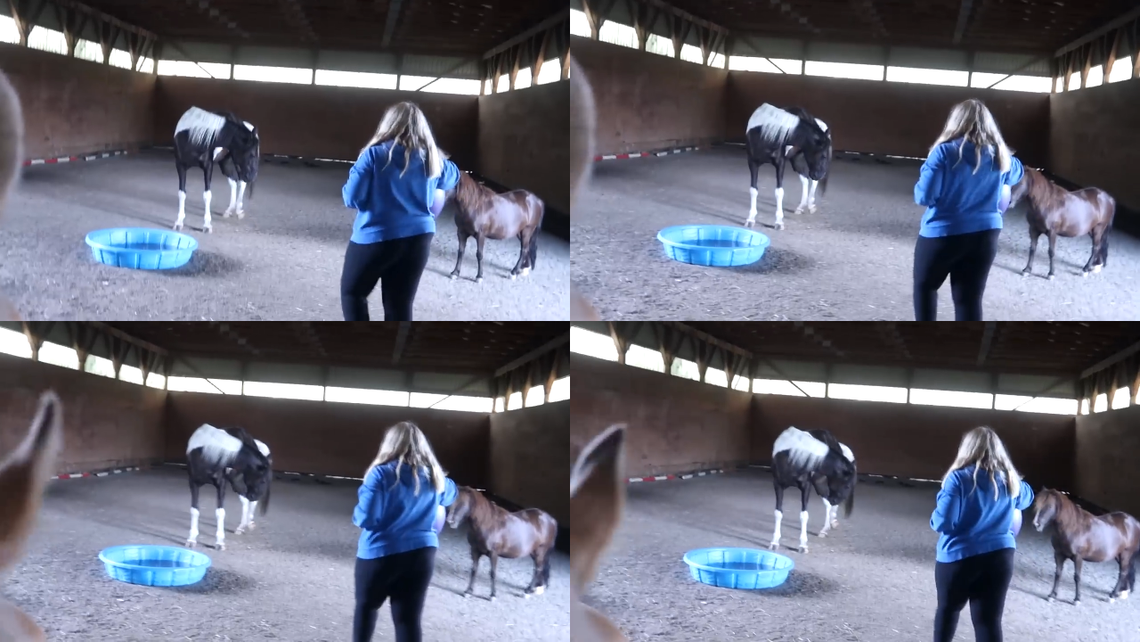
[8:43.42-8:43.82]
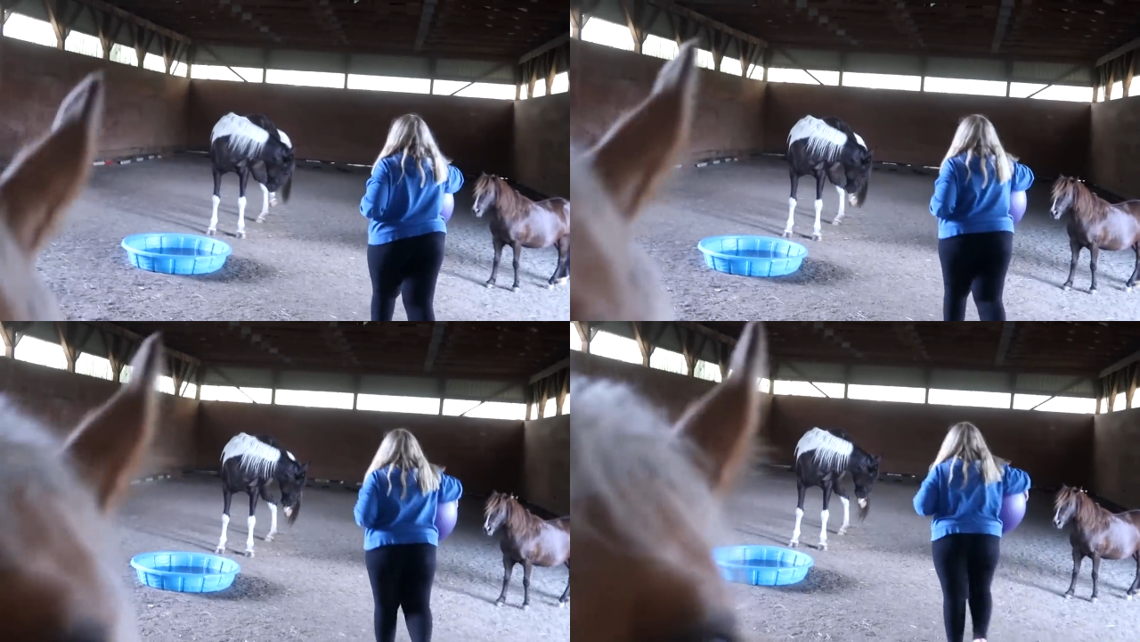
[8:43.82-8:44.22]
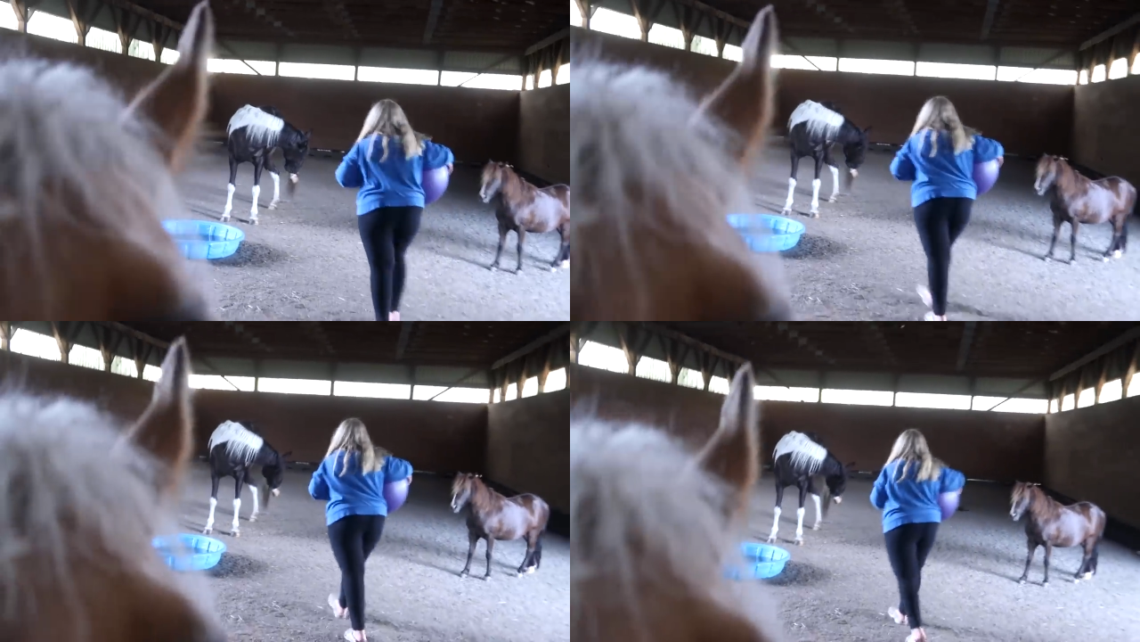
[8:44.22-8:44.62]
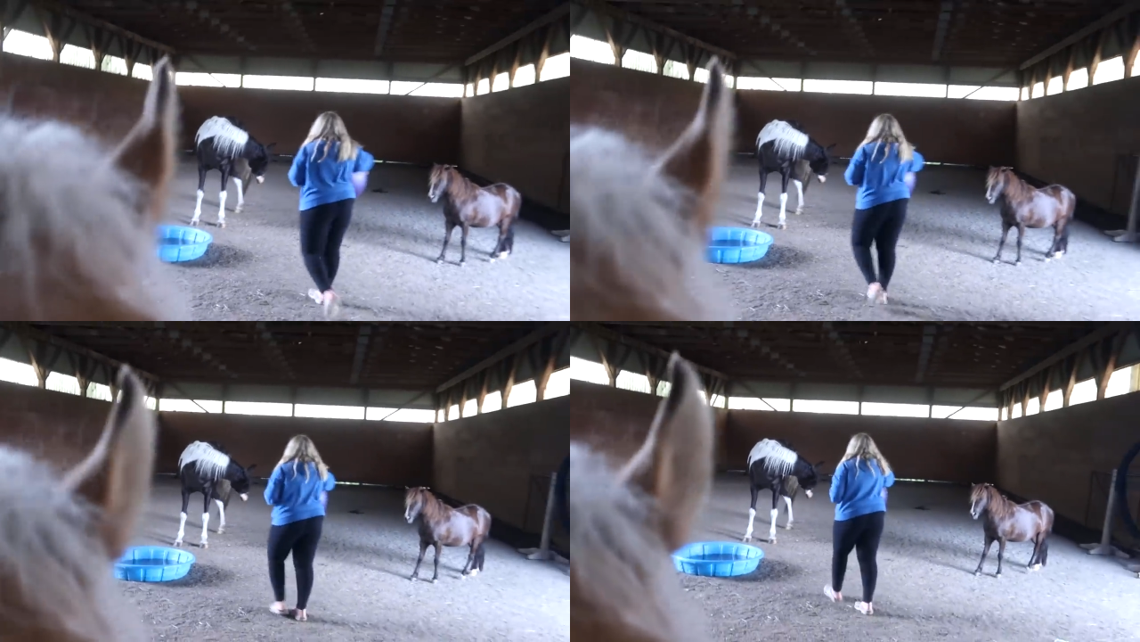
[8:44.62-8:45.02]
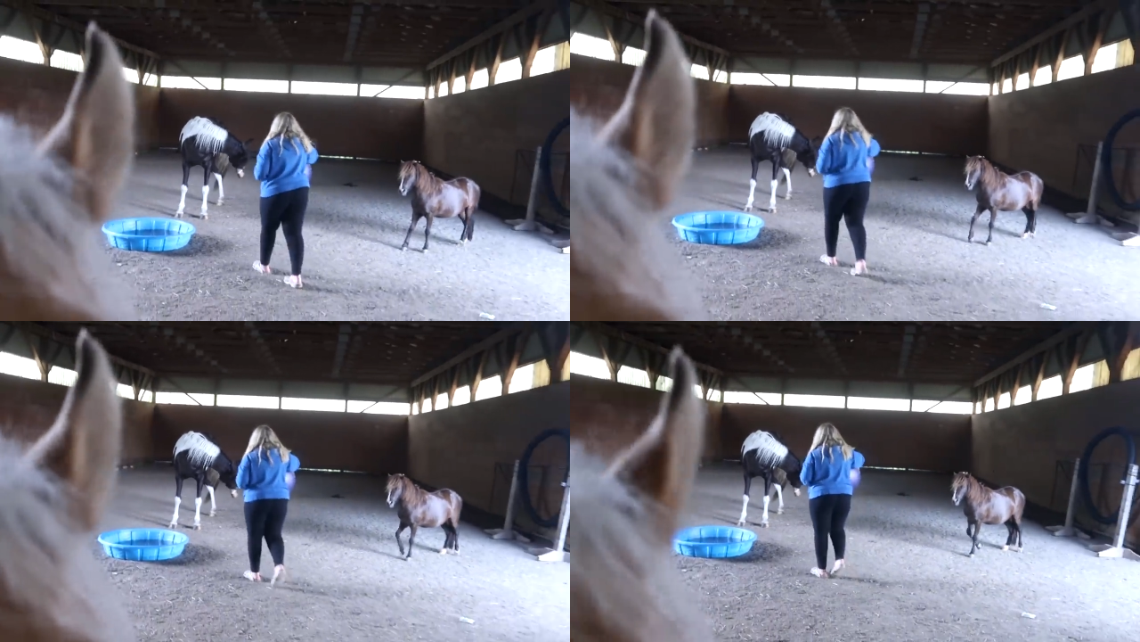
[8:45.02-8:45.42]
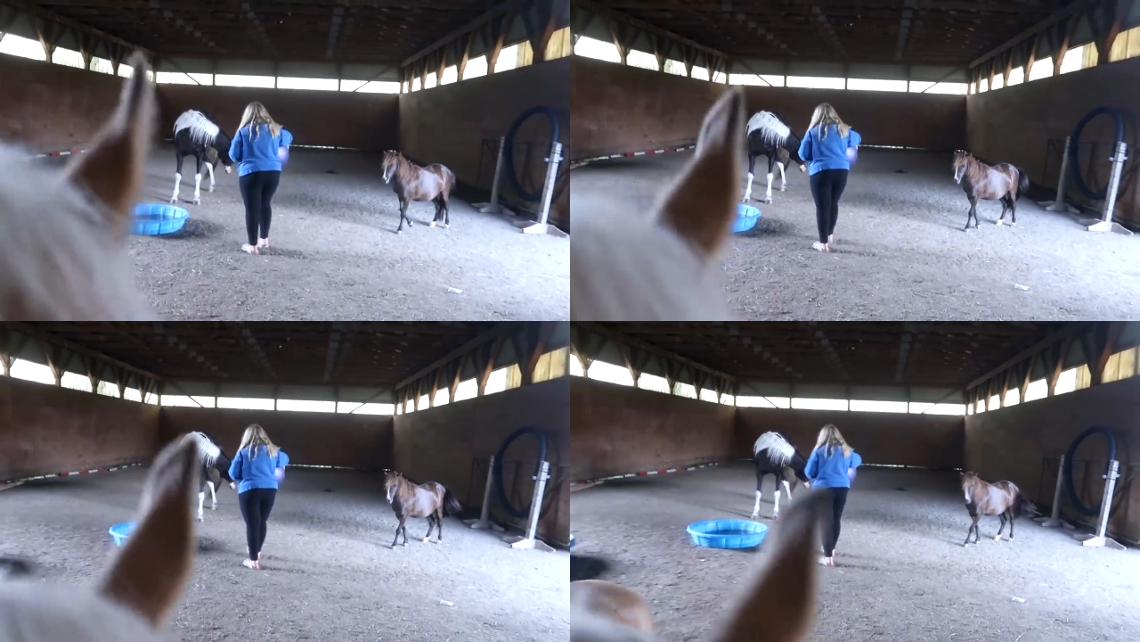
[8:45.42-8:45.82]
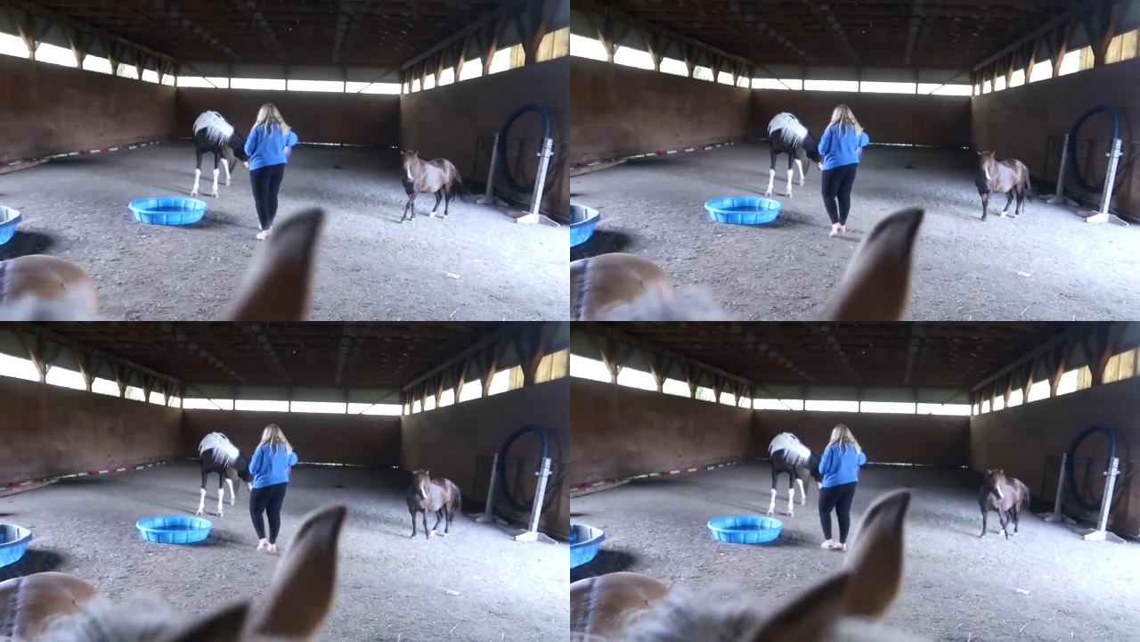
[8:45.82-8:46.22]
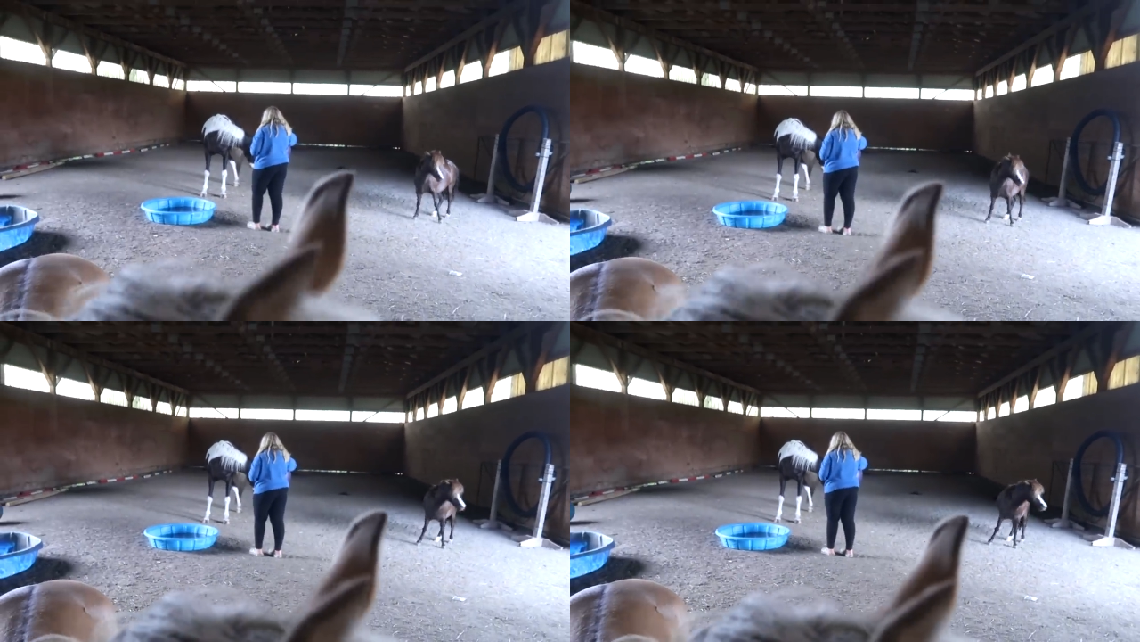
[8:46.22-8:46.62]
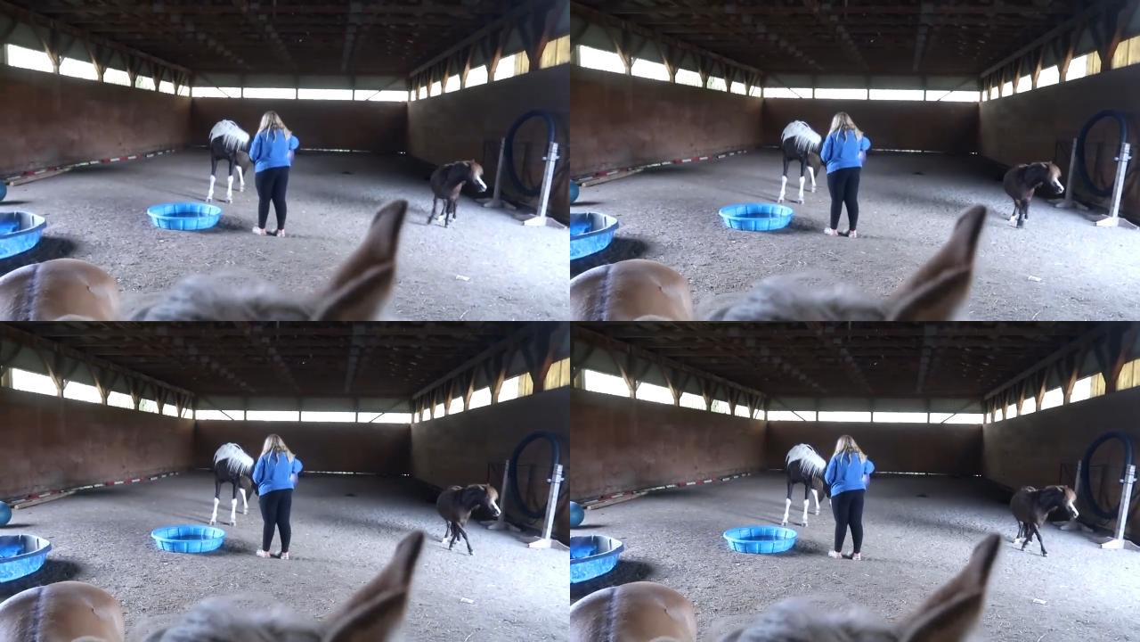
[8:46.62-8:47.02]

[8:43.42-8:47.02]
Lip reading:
(no speaker visible)